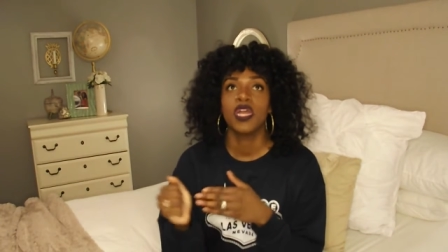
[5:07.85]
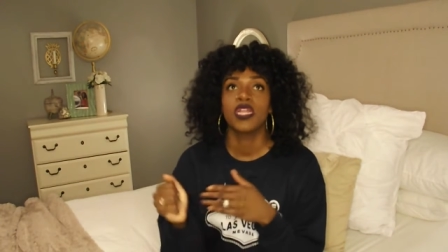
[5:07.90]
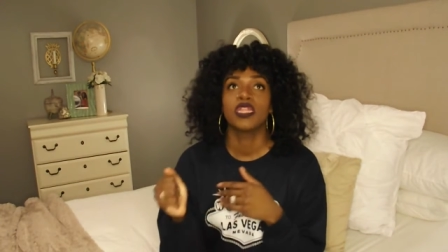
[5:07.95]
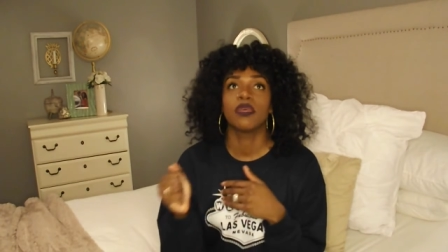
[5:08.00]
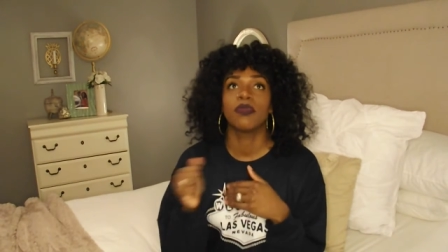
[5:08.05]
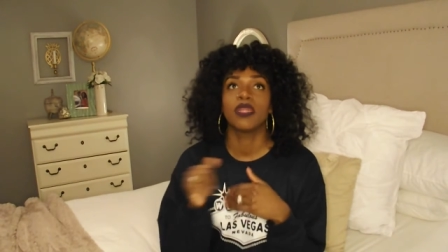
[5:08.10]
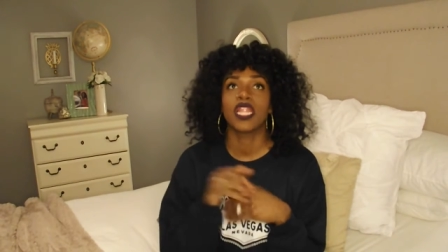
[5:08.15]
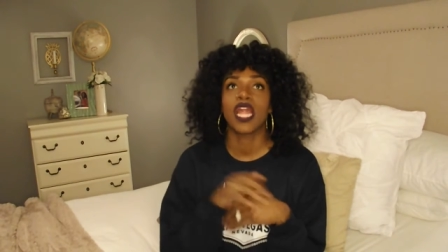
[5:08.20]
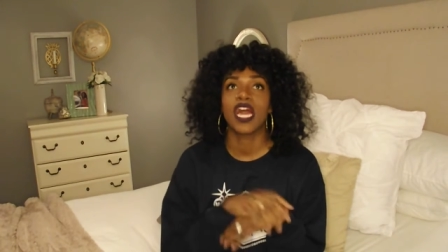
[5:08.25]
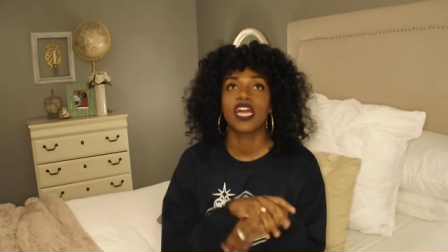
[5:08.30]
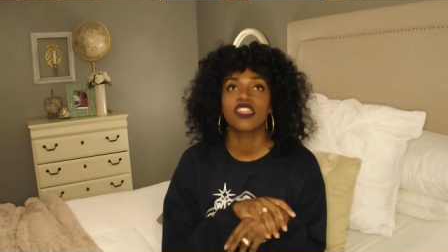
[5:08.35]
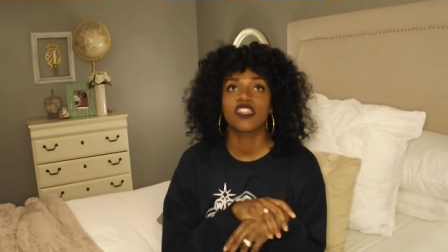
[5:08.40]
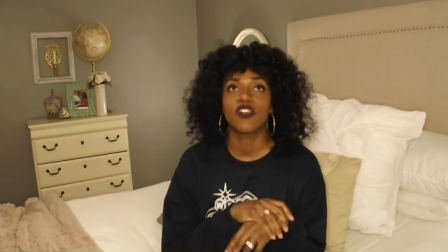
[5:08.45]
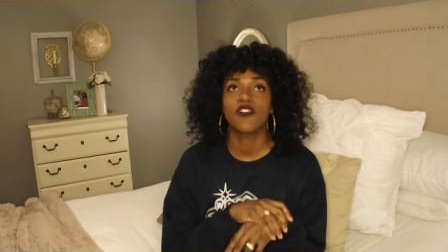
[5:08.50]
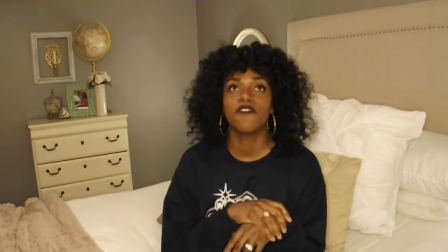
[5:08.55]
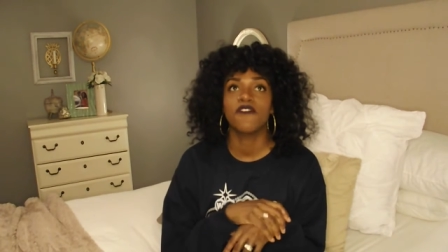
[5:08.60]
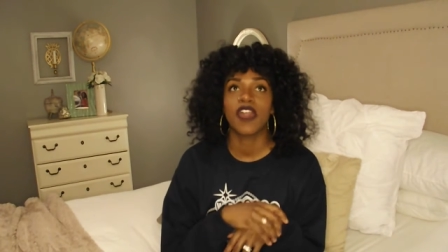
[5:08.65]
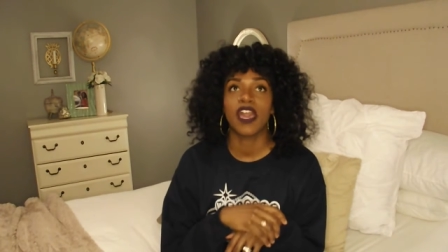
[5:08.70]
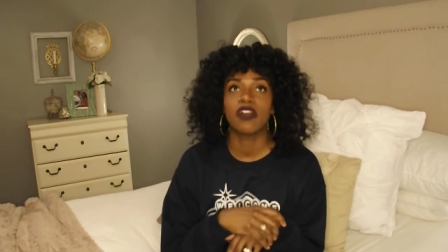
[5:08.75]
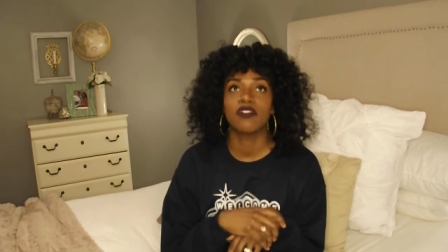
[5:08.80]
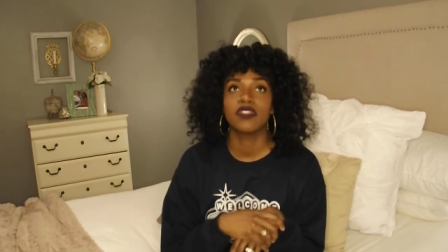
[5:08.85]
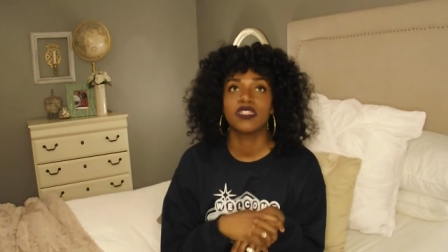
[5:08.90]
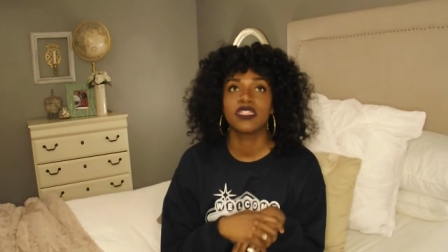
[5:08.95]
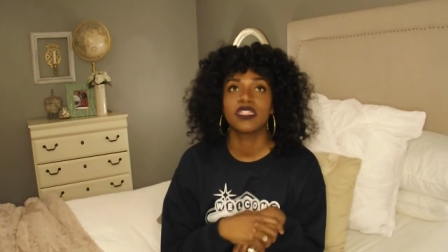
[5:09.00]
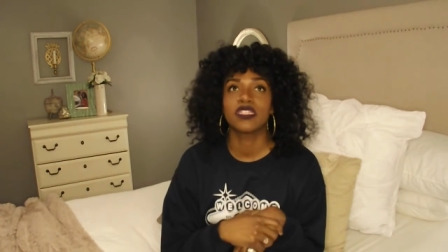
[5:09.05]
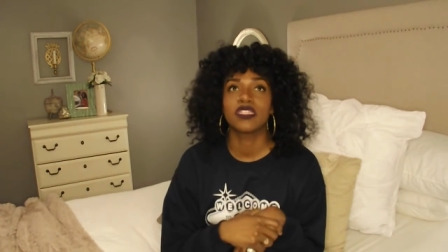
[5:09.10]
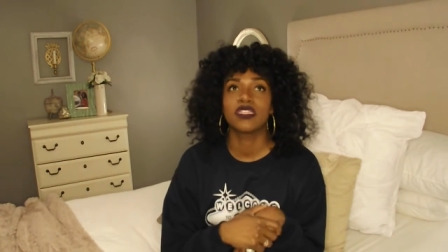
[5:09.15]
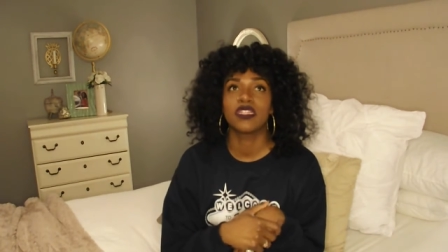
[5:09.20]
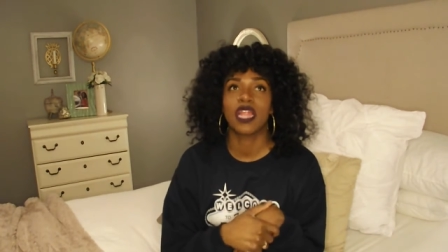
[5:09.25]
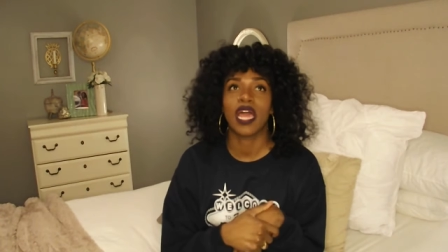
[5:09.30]
The Bellagio
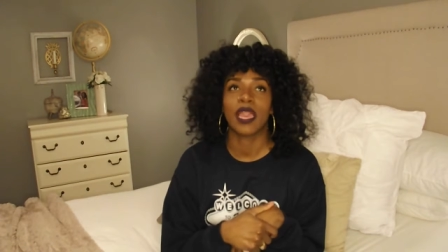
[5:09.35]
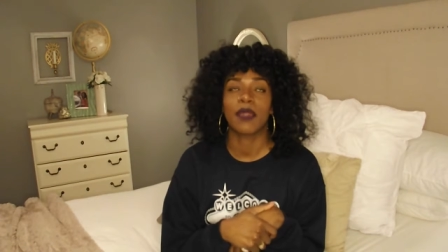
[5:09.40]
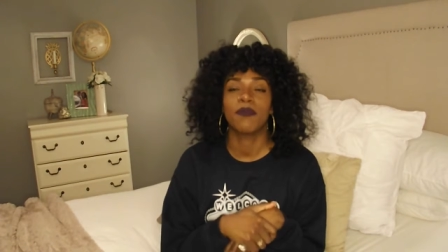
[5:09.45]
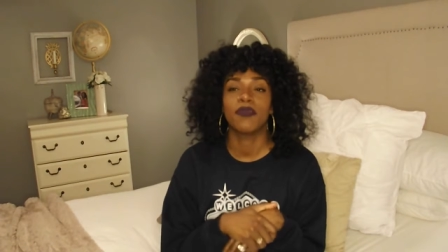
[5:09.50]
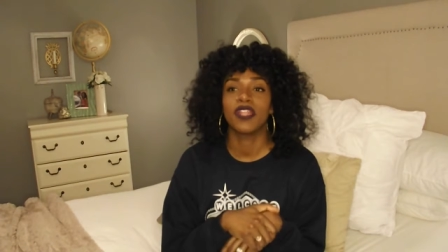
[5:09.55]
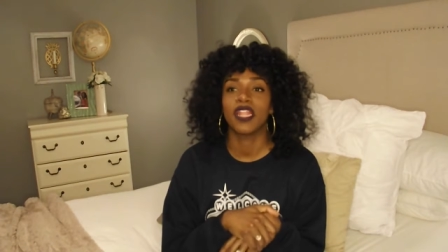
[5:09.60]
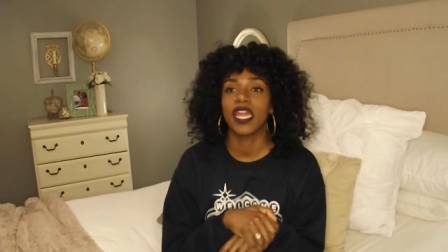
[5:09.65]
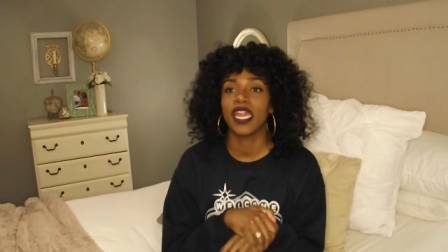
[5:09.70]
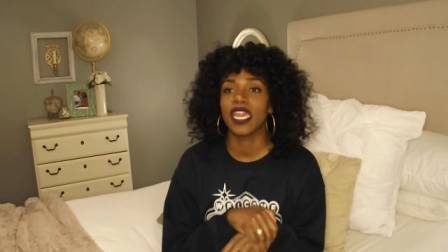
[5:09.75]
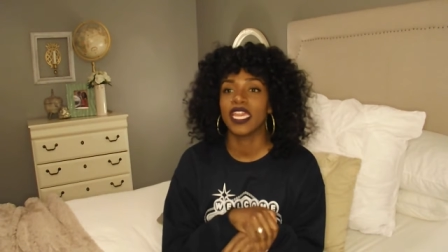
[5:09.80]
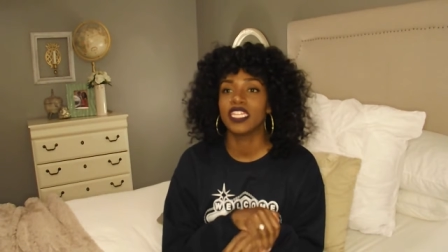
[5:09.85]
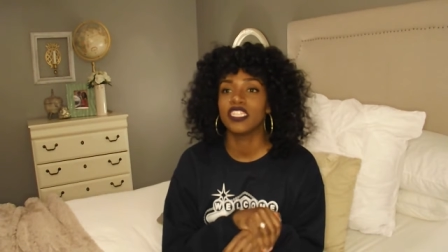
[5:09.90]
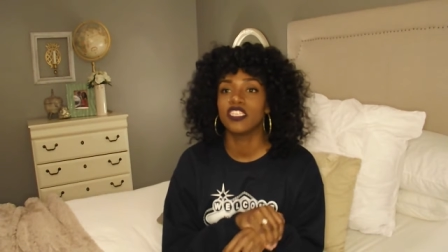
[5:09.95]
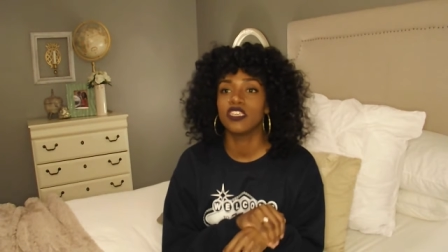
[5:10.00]
Fountains like play